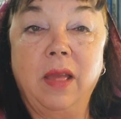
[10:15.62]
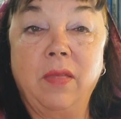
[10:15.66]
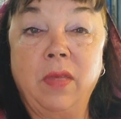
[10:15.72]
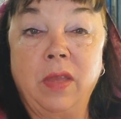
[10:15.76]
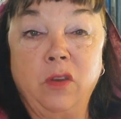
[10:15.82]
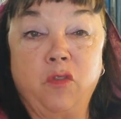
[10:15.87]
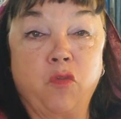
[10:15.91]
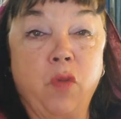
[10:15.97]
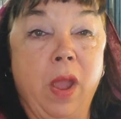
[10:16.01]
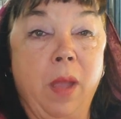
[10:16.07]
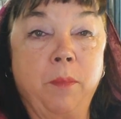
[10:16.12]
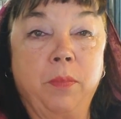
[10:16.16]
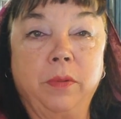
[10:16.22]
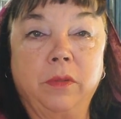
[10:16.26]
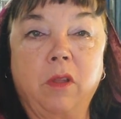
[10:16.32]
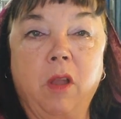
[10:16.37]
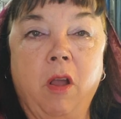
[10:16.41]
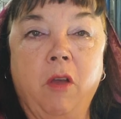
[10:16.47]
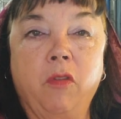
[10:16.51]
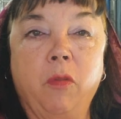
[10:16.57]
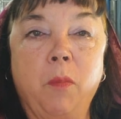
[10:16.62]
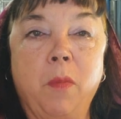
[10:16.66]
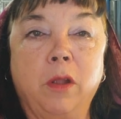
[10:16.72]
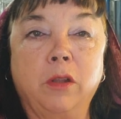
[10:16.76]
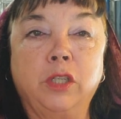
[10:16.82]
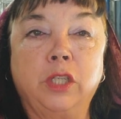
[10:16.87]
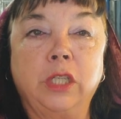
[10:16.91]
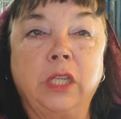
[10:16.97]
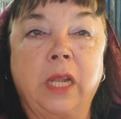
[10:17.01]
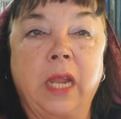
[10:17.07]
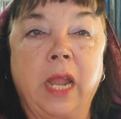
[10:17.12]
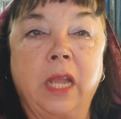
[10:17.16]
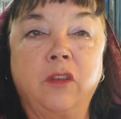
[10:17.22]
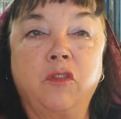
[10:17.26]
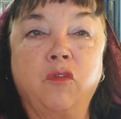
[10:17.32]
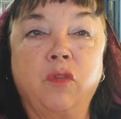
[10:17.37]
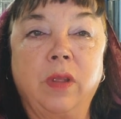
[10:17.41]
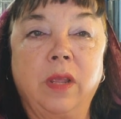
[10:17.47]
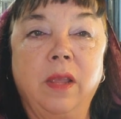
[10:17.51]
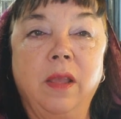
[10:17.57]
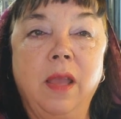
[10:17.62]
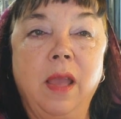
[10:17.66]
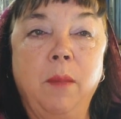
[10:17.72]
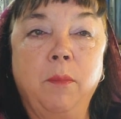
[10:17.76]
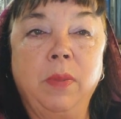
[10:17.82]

They trampled all the marshy country